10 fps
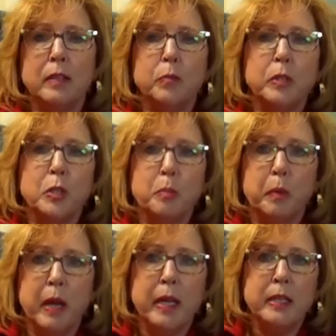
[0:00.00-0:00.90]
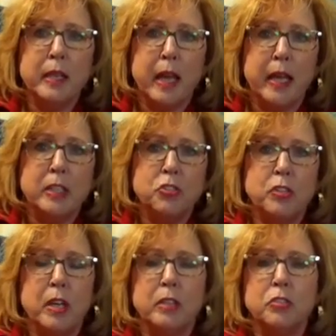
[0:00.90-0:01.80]
When you break age
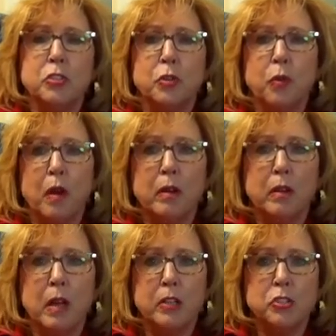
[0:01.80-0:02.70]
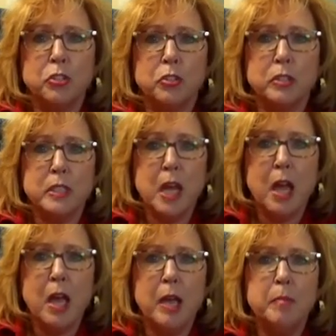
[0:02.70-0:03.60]
down into chronological
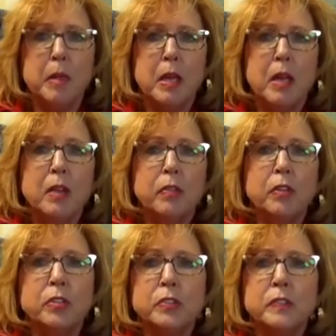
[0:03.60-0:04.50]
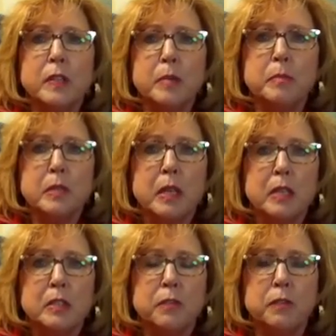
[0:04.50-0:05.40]
time, there are some
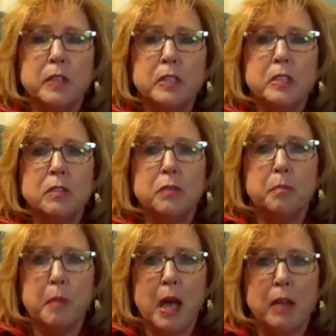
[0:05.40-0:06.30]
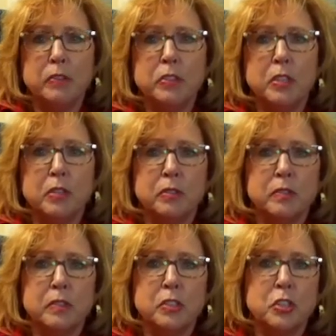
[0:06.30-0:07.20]
definitive milestones
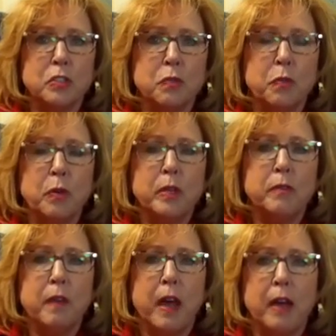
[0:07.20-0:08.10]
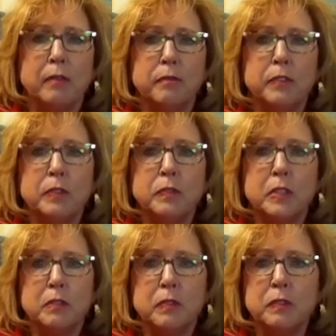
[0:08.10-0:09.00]
such as 45,
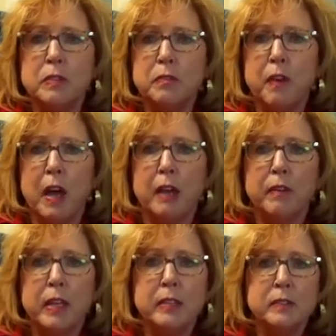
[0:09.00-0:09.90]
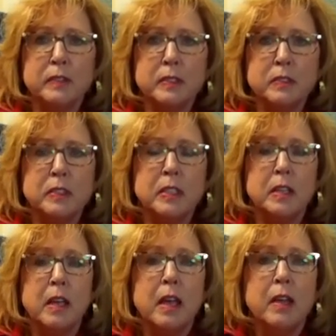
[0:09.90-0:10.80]
50, 55, and 60
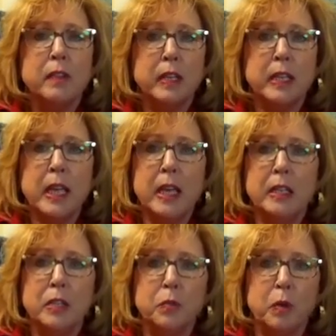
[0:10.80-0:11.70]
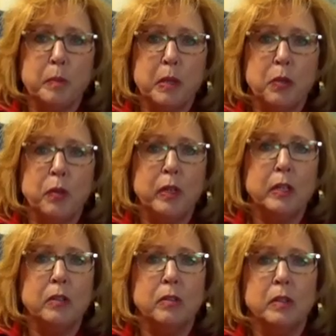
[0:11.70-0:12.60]
that can and be
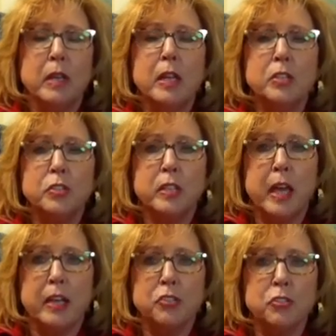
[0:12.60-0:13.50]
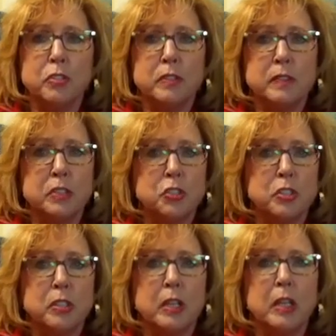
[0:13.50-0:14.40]
critical into the actual decision
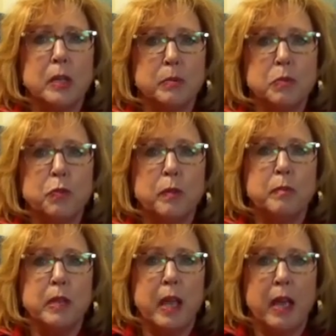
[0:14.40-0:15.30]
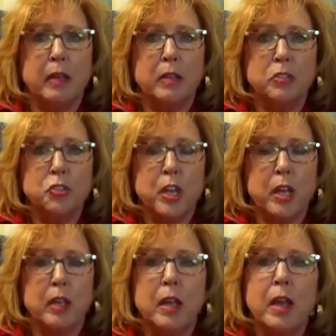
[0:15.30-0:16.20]
that comes from the
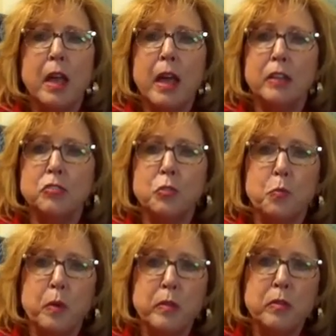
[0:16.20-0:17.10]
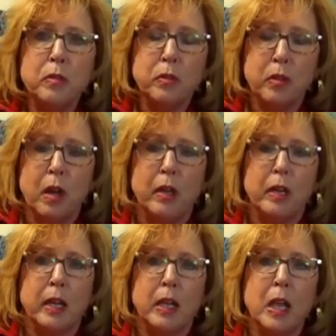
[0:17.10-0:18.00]
ALJ as to whether or not
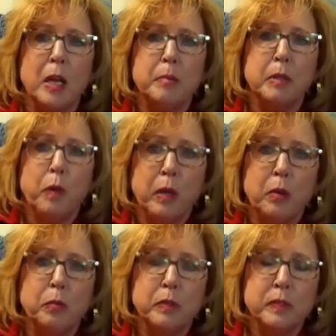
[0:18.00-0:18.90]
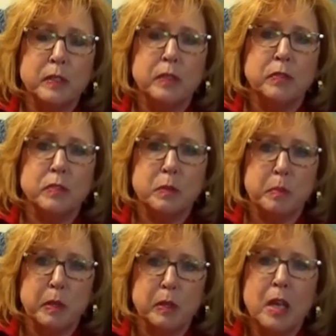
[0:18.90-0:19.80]
a claimant will receive
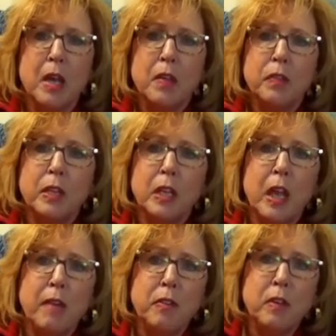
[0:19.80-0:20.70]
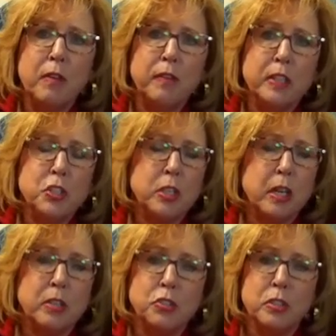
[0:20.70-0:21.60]
disability. The level of
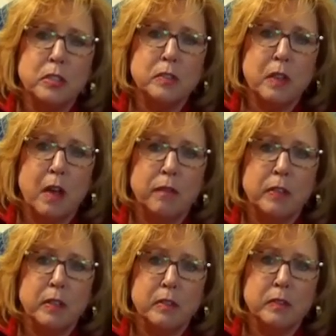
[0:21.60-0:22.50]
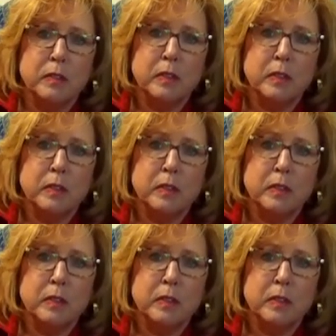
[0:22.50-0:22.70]
education is obvious.